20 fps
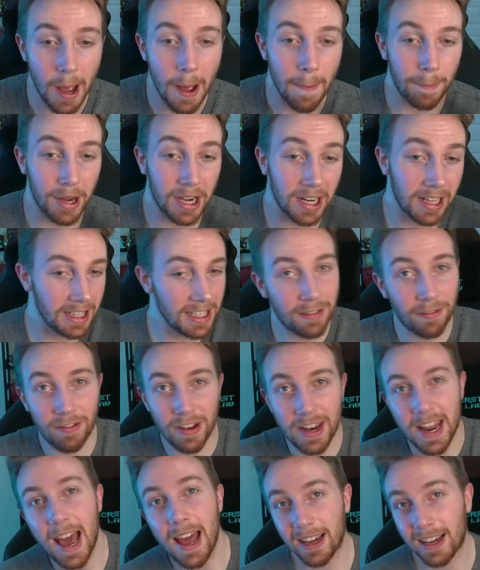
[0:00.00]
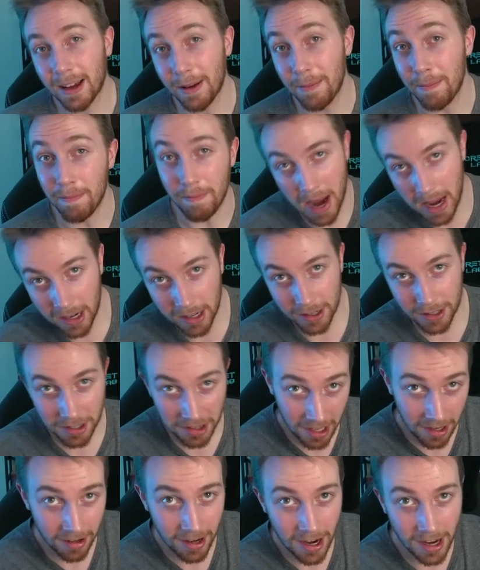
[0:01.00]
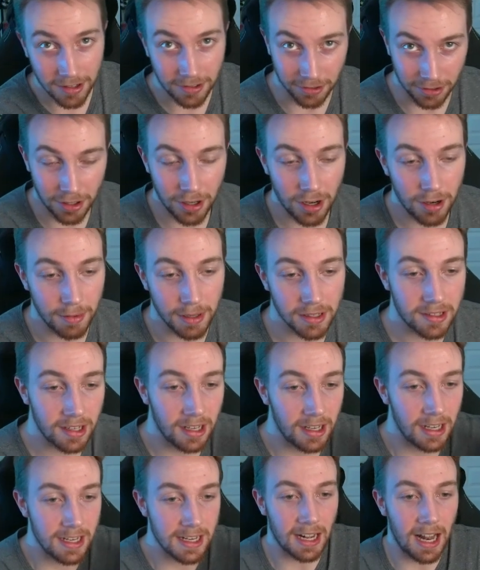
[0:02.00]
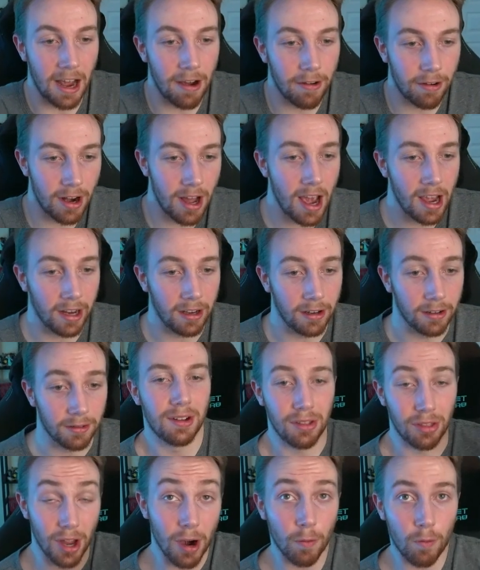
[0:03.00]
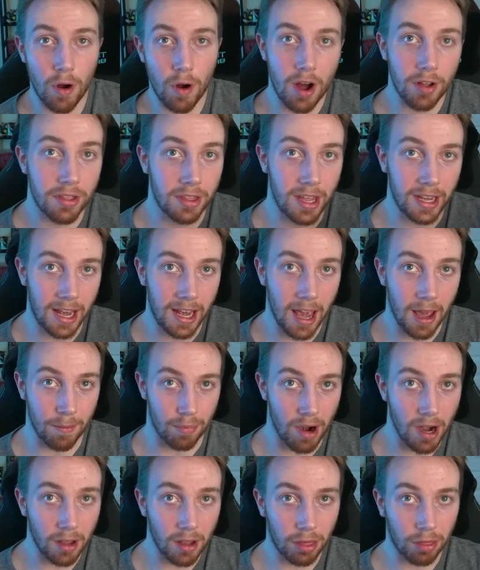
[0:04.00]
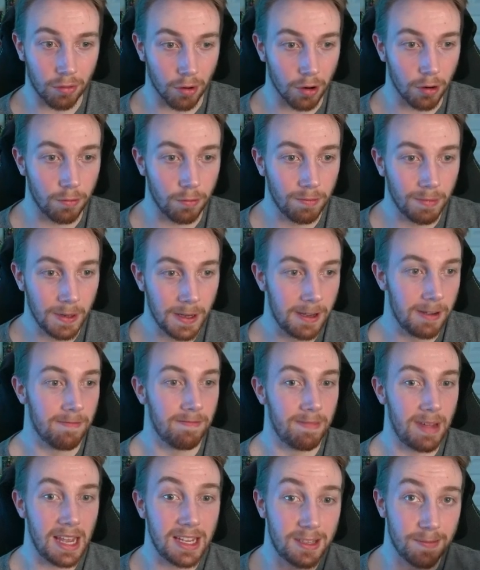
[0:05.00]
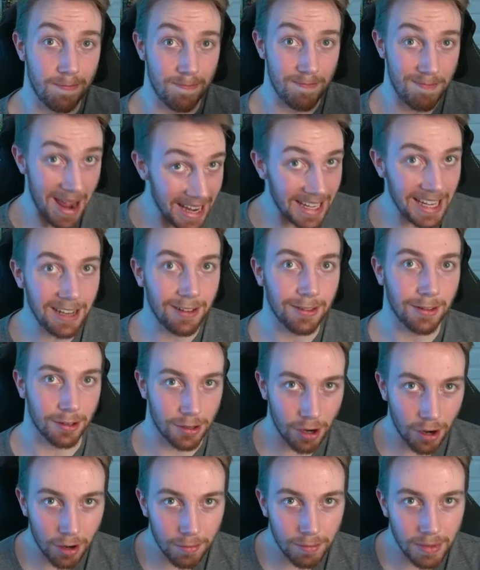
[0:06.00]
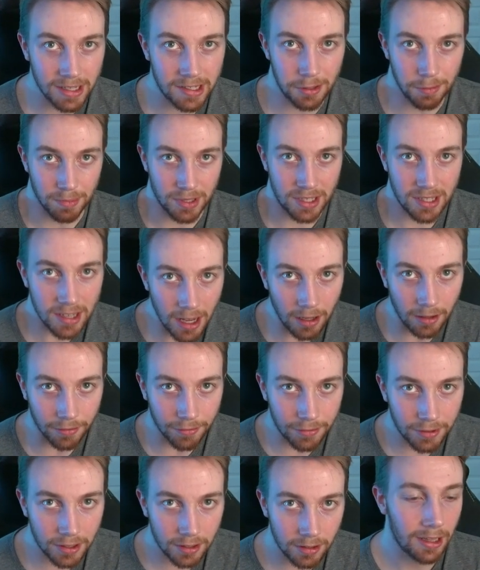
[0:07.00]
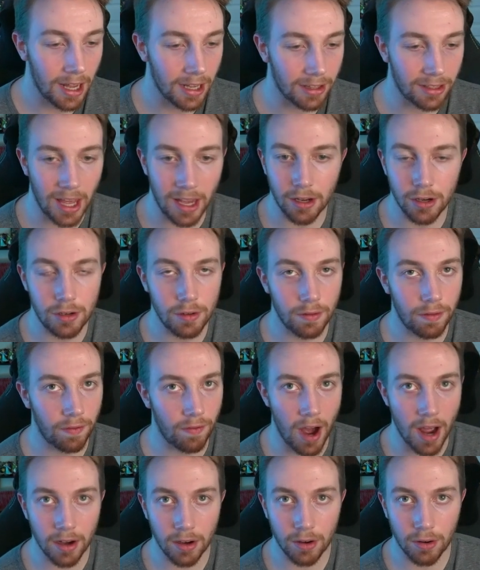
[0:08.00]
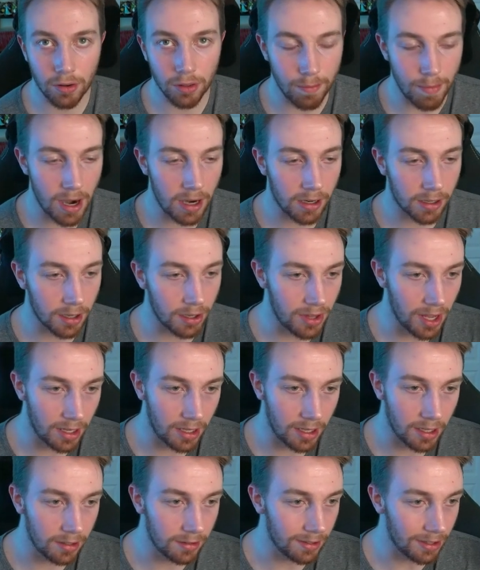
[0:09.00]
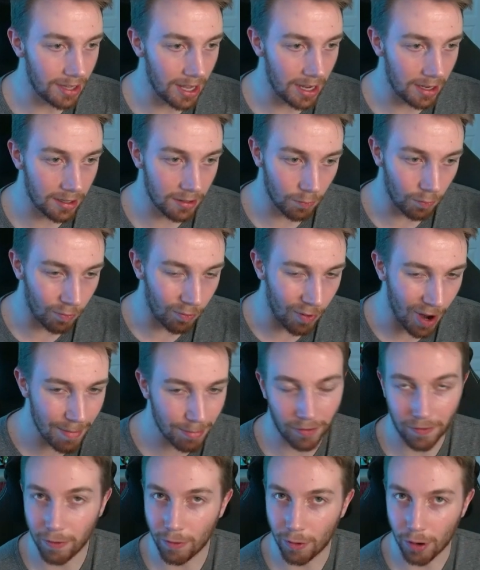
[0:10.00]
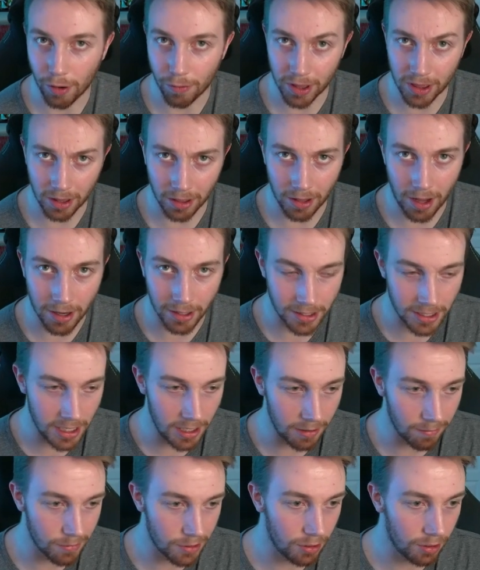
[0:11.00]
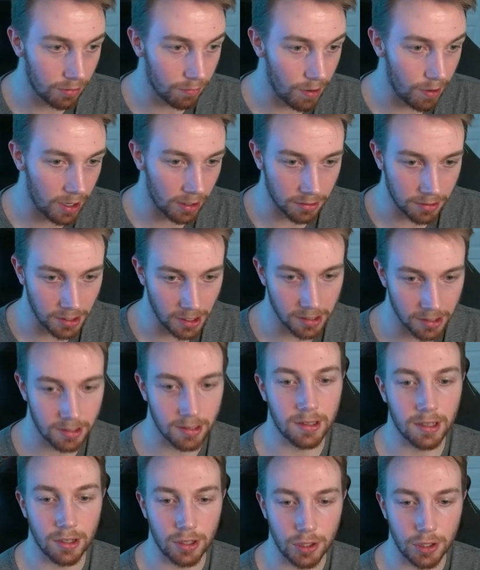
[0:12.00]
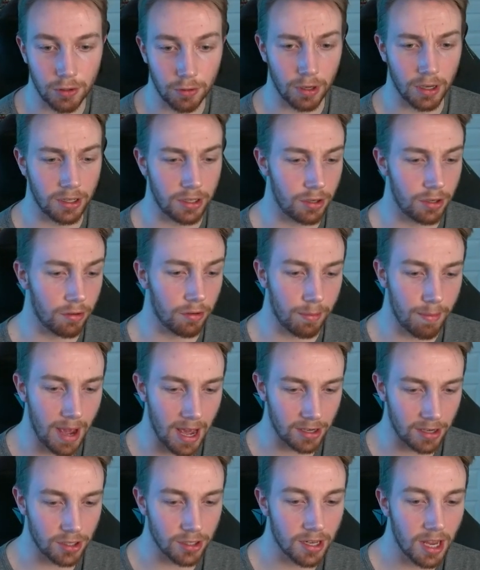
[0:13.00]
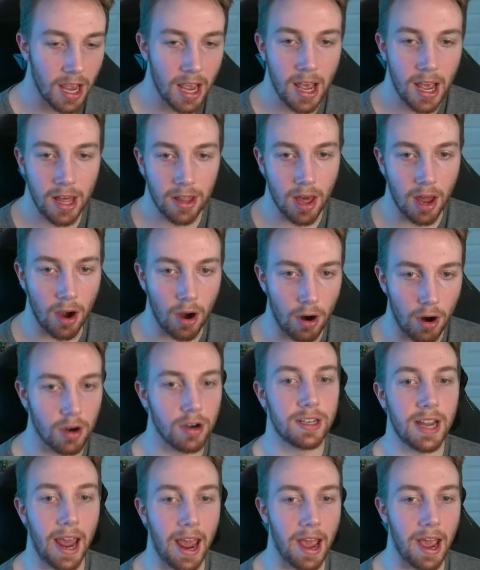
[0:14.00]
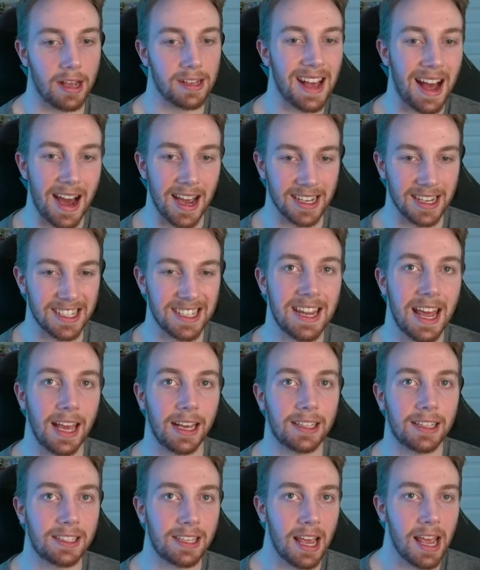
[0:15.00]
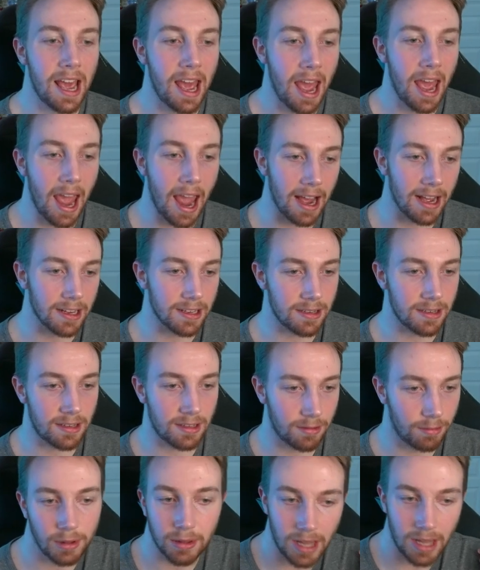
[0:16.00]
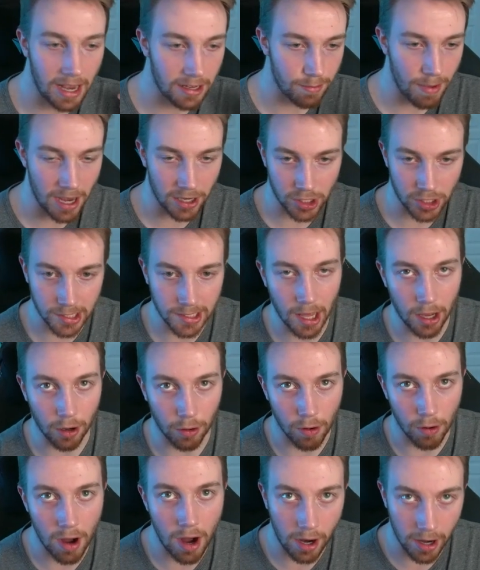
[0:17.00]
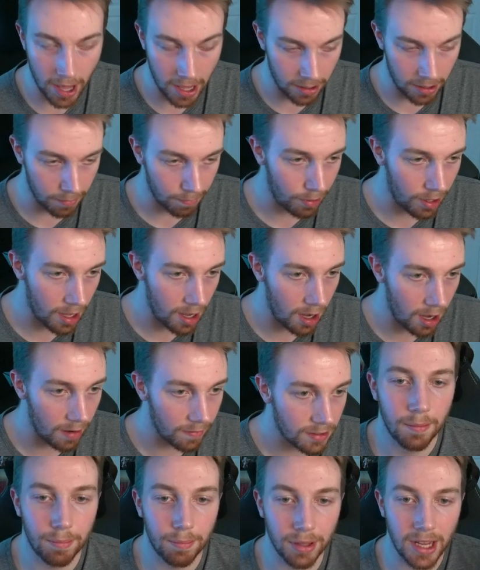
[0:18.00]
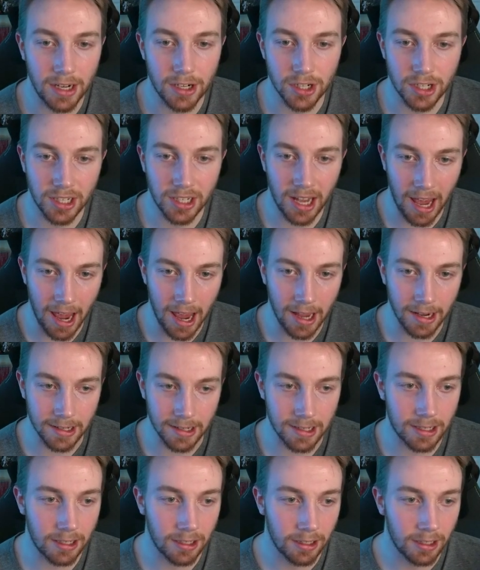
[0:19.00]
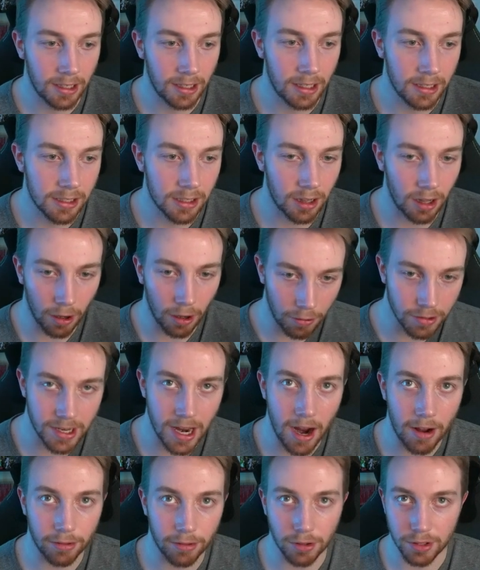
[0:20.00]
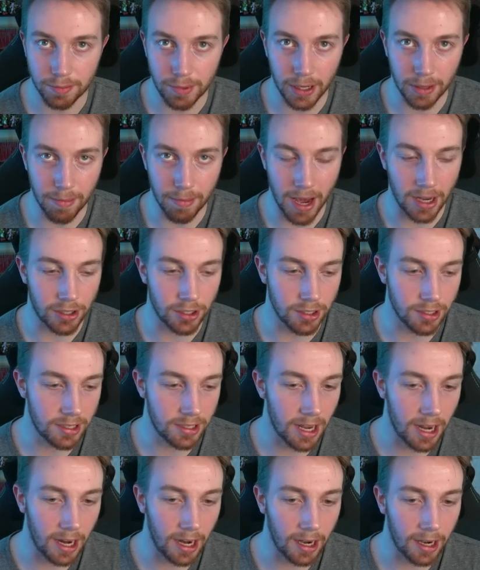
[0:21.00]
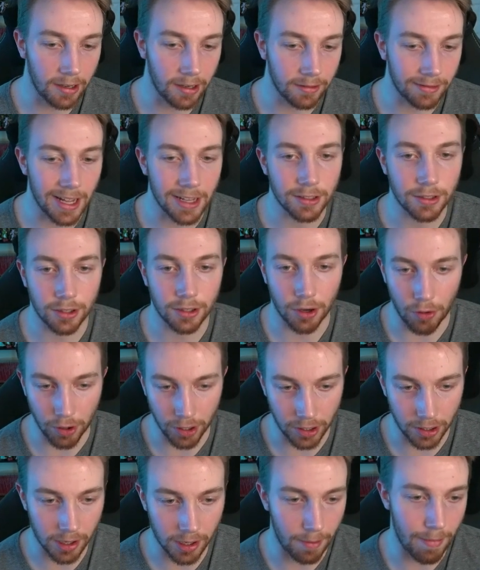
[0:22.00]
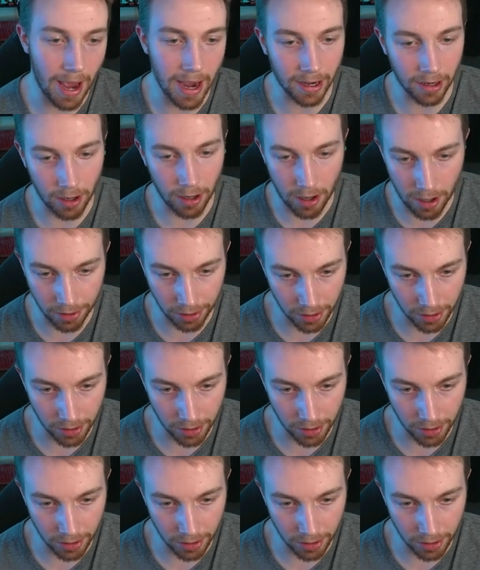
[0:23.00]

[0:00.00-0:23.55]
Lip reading: but at least Fnatic made it to the international tournaments. Cloud9, their wall that they can't break through is making the tournaments themselves. Like, they can do fine in North America. They can wipe the floor with a lot of teams during regular seasons and during matches that aren't as high stakes as matches later on and in playoffs, but they just can't close out those big matches, and that's going to come back and haunt